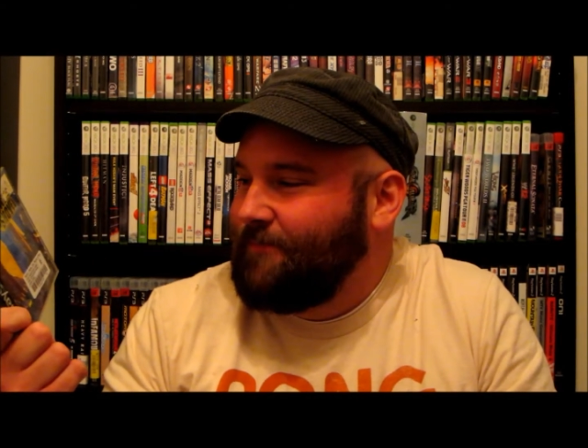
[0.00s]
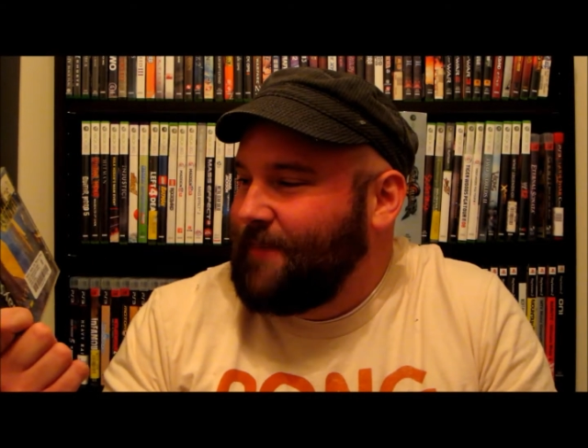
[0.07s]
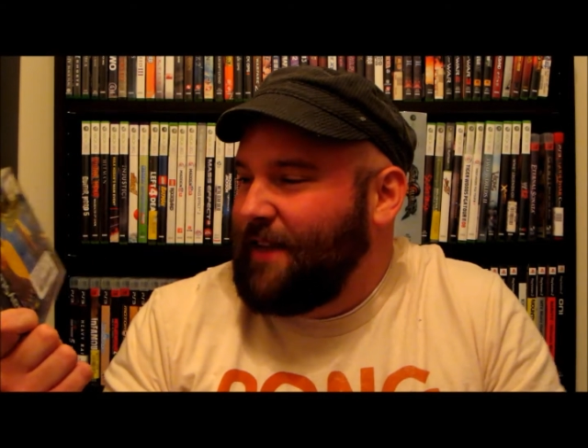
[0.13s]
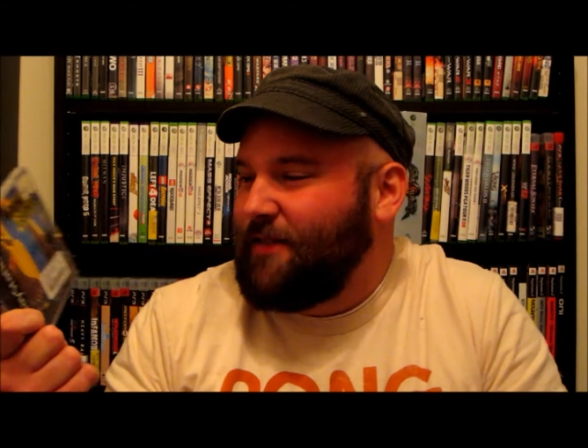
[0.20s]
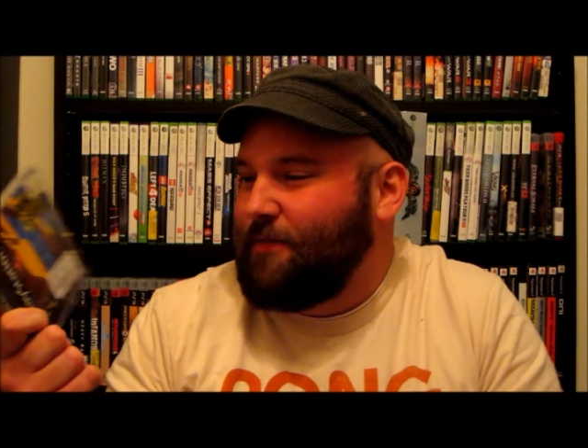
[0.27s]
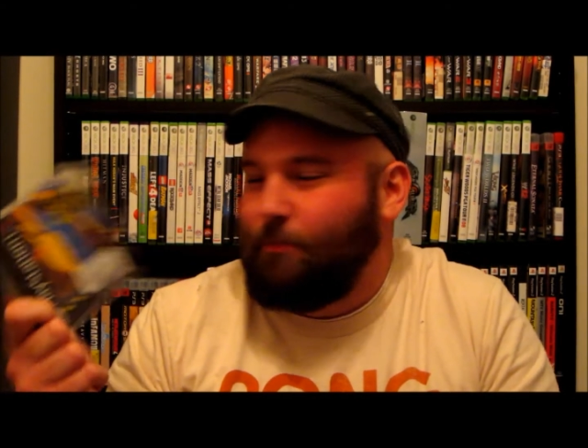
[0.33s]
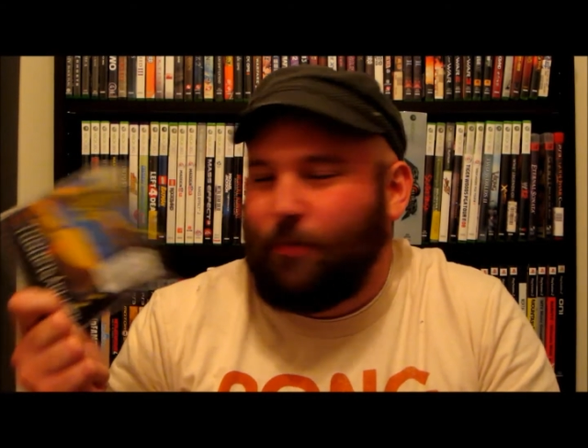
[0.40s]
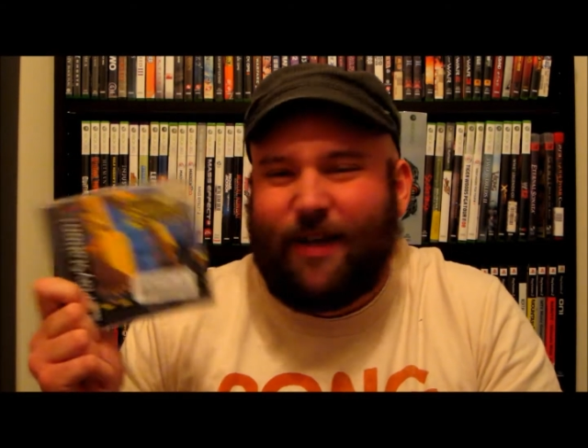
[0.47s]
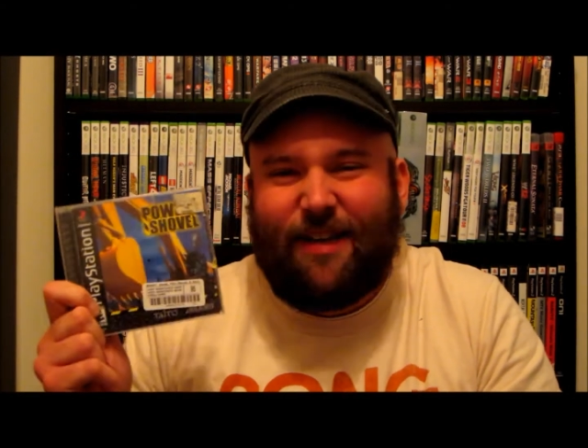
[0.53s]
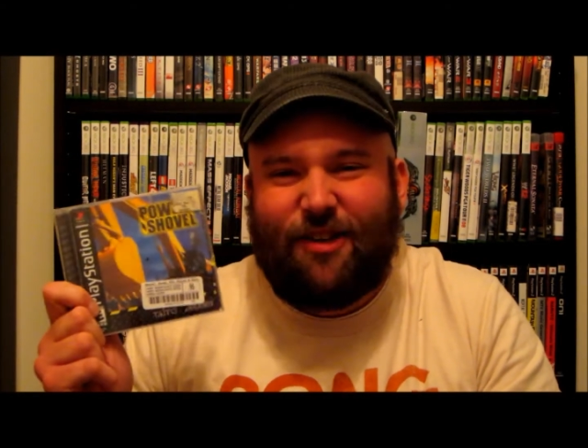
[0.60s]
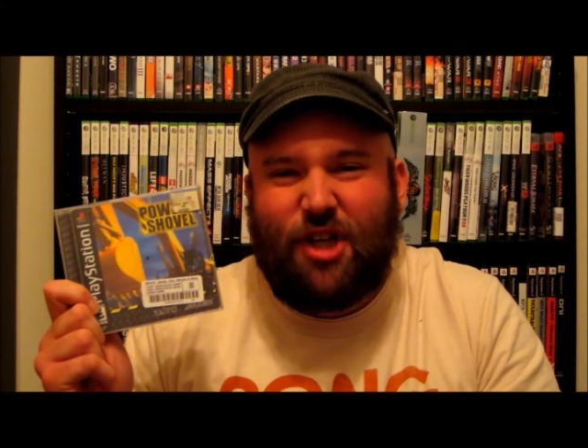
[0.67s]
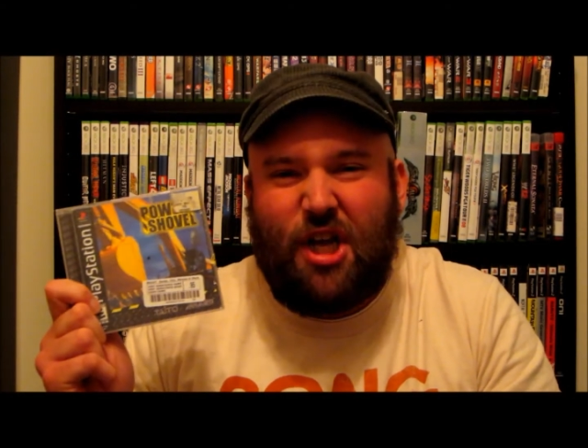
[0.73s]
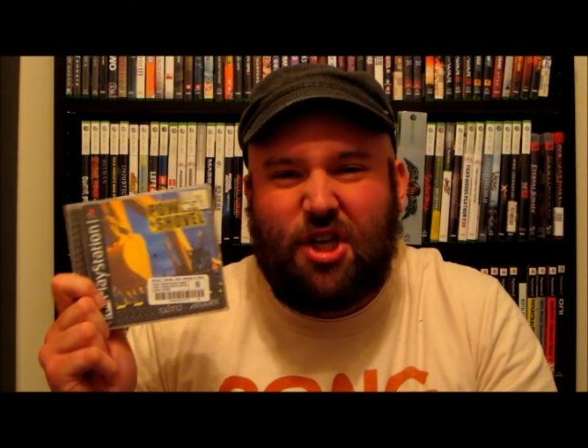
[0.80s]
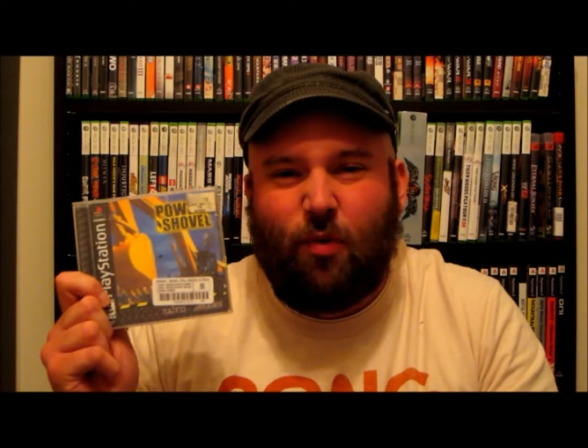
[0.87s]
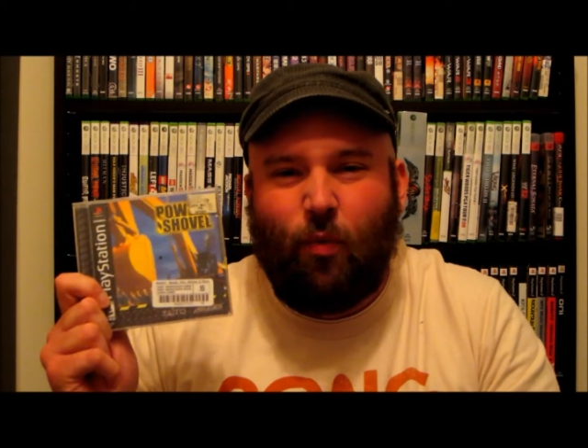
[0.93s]
that's
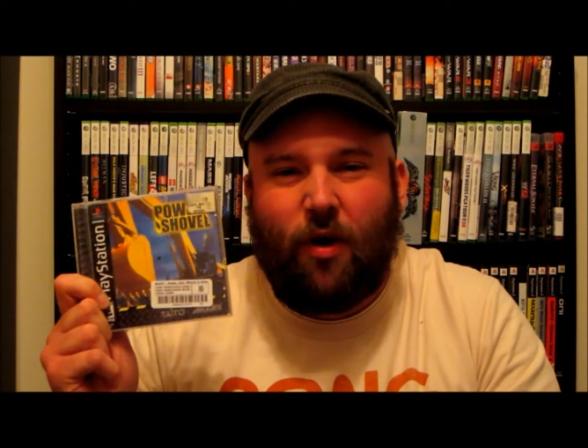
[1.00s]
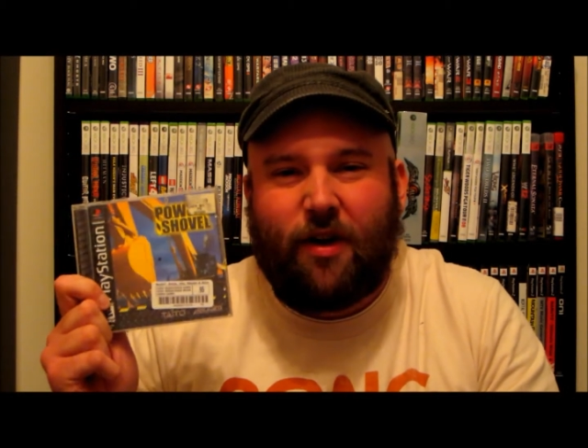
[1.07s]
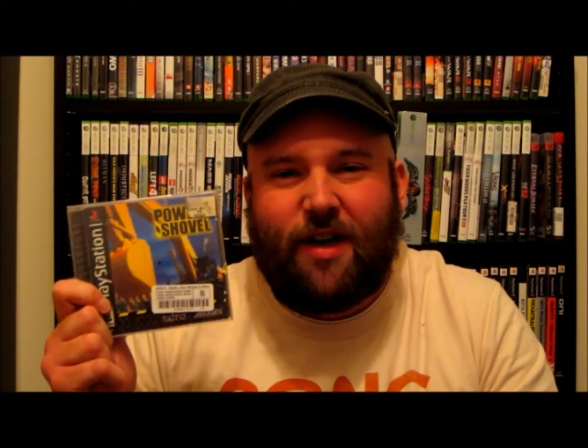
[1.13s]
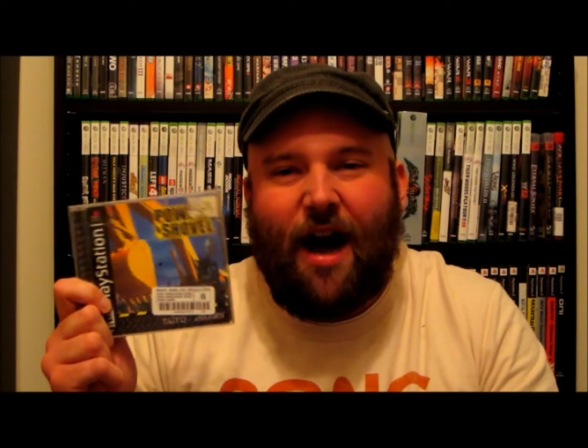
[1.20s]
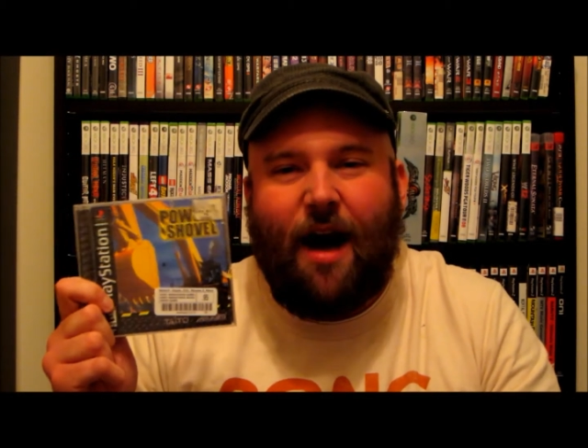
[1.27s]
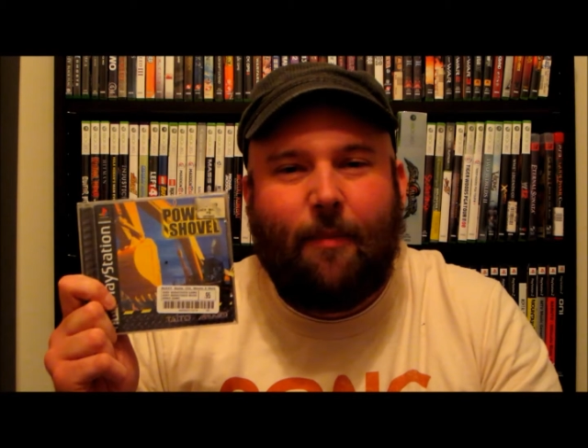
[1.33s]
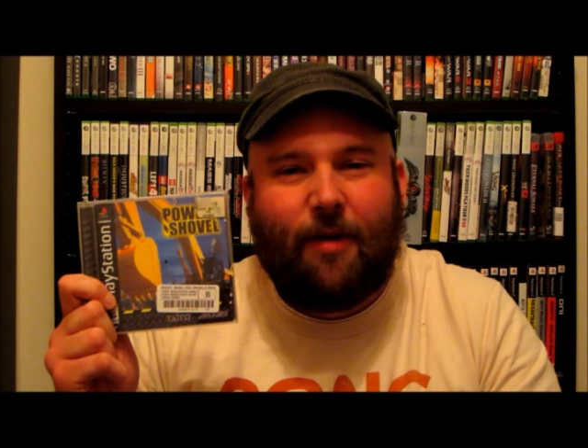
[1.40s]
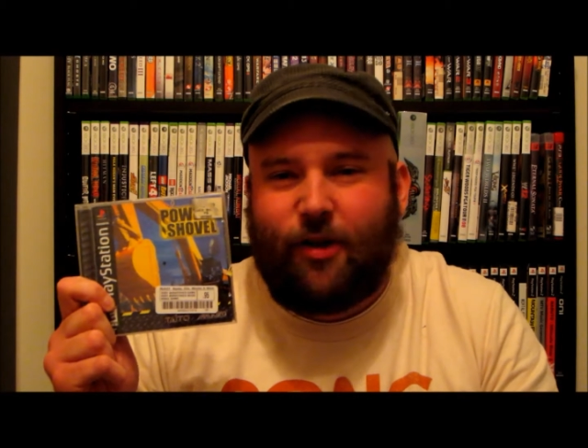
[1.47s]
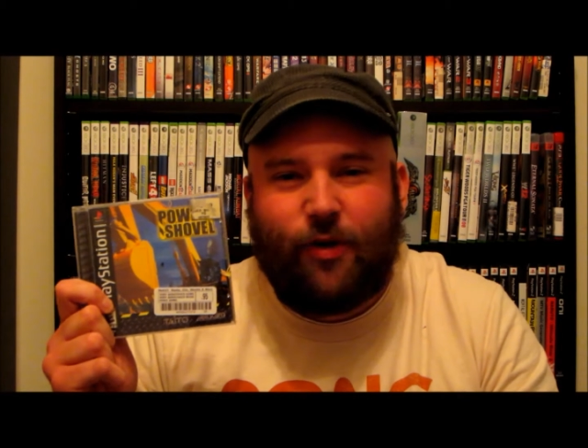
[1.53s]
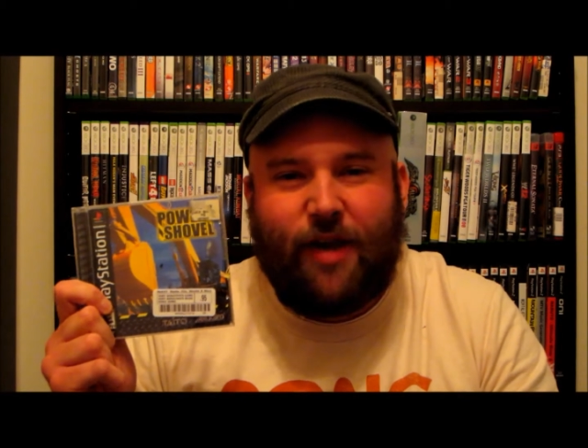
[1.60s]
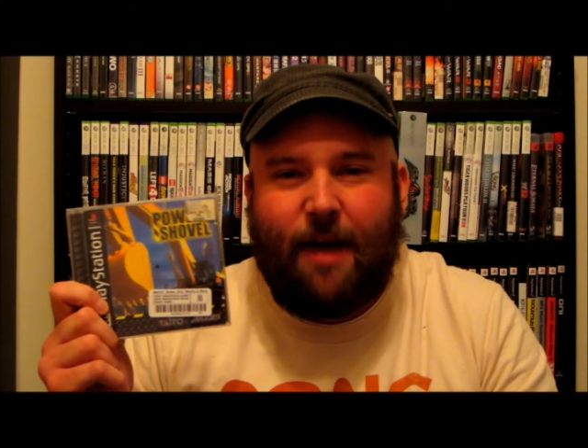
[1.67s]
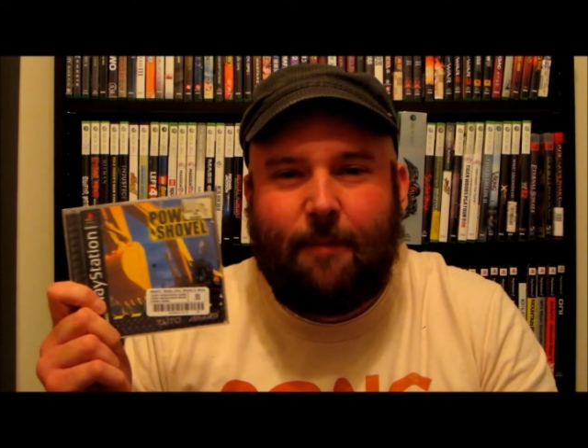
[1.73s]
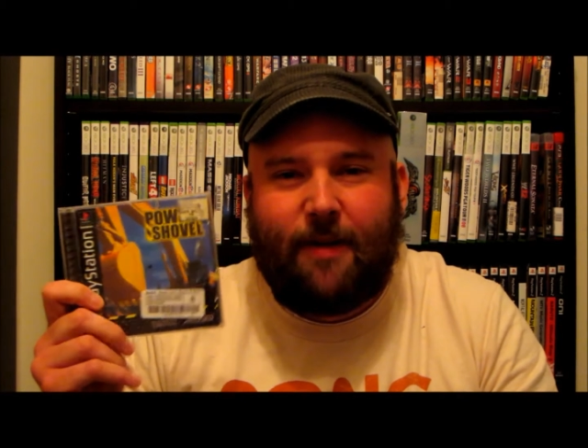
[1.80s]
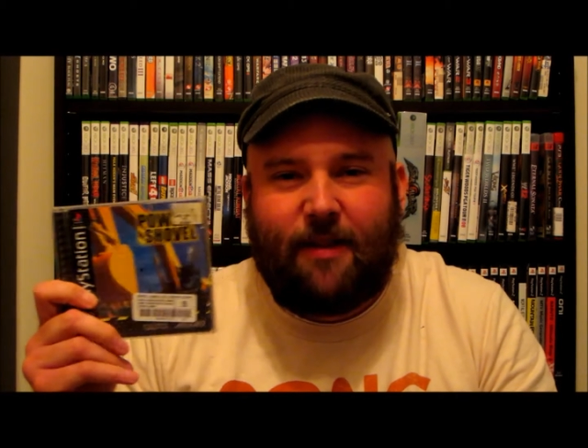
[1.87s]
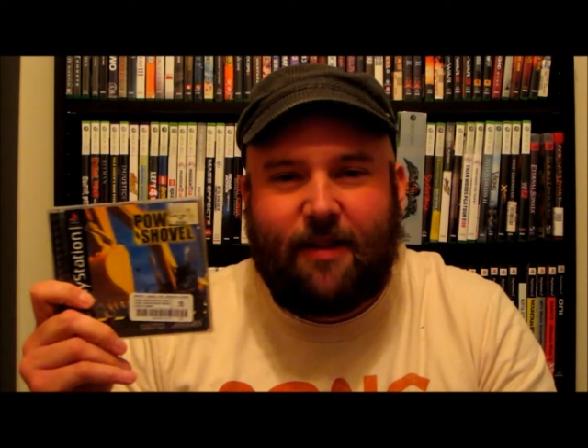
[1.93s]
PlayStation 1 comedy. You
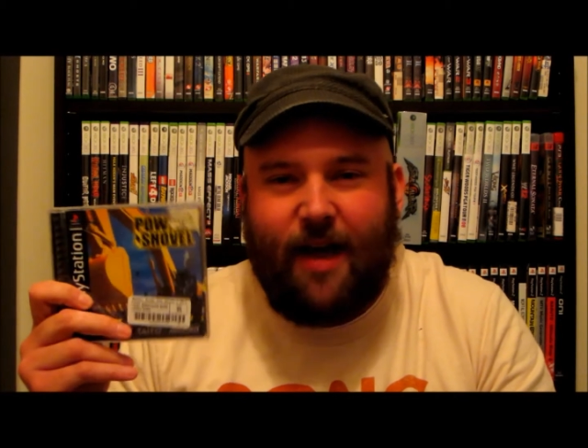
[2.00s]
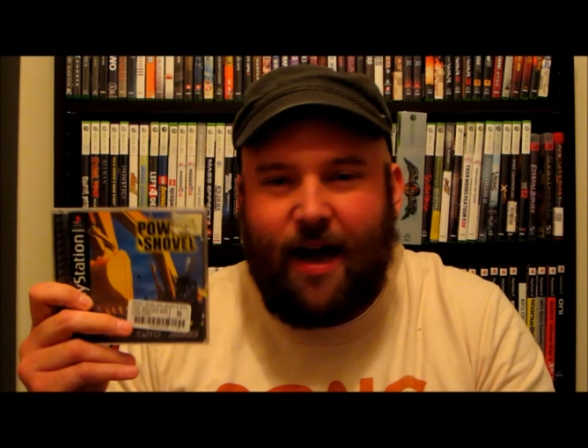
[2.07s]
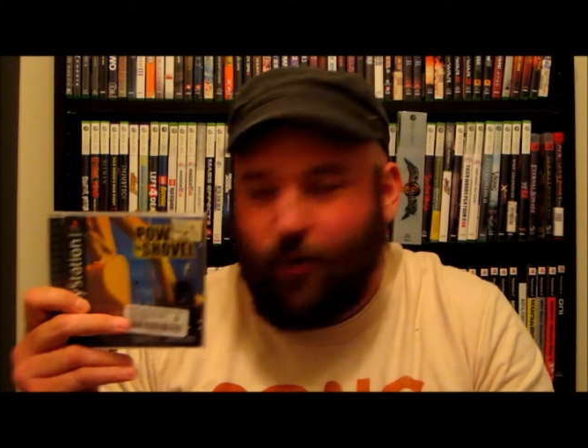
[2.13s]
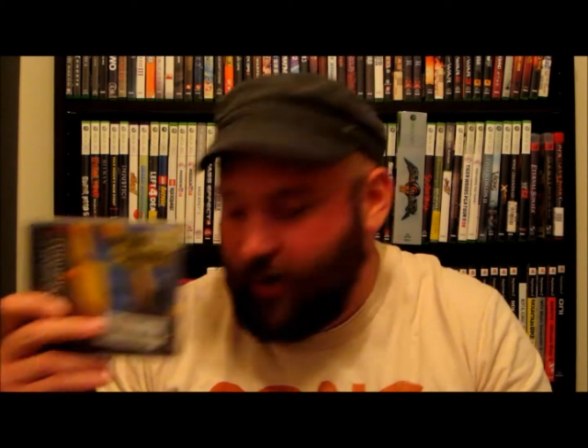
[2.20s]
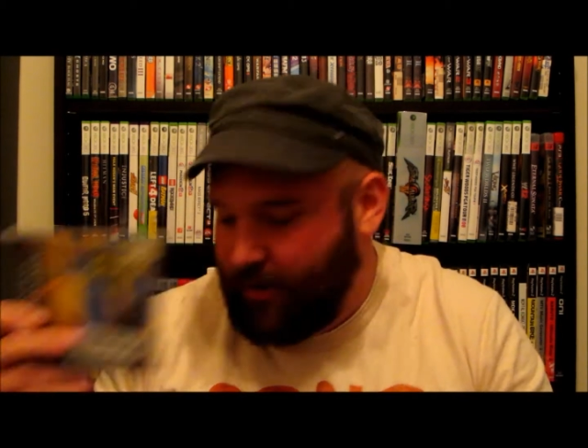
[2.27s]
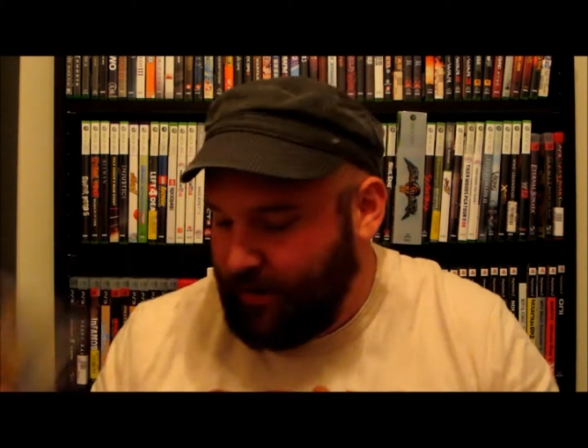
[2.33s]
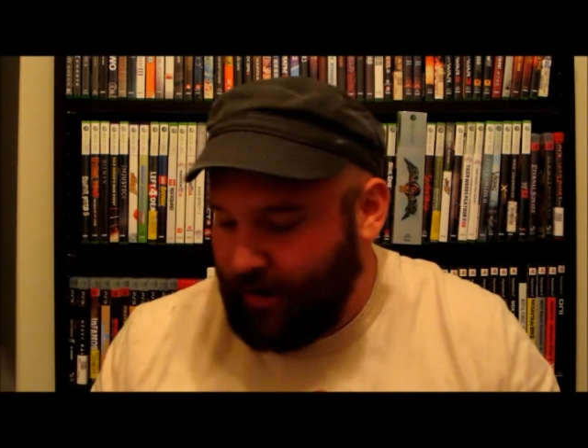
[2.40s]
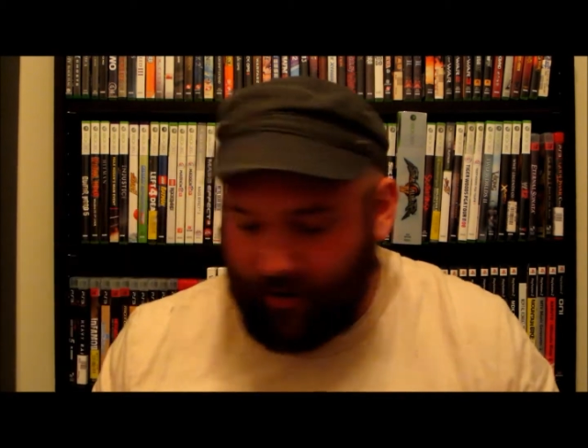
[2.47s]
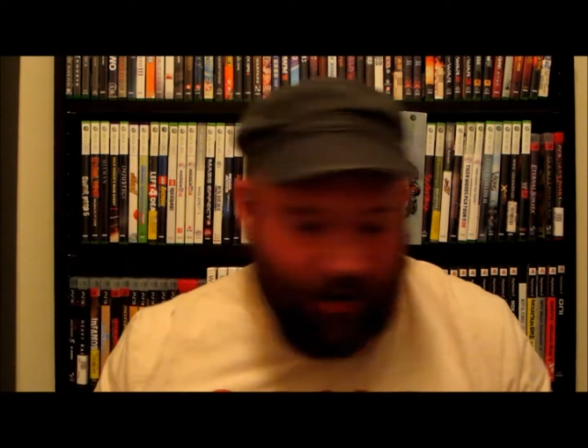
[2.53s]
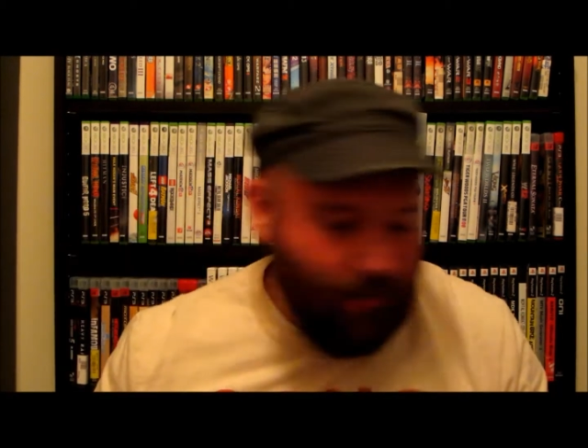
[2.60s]
can't beat that right there.